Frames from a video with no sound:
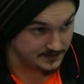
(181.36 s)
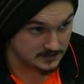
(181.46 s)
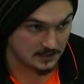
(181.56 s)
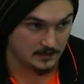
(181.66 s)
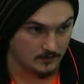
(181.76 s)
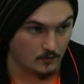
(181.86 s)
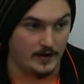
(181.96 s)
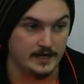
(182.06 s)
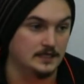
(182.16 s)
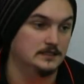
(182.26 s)
this card
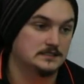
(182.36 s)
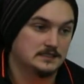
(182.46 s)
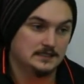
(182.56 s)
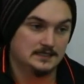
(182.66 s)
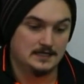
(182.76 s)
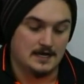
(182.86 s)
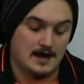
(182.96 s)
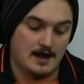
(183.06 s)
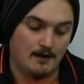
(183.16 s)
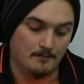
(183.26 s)
awakens, it
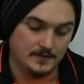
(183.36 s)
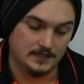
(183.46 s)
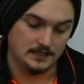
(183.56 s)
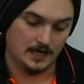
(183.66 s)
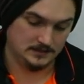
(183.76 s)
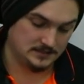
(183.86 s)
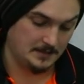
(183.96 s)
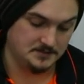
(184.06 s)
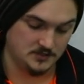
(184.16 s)
untaps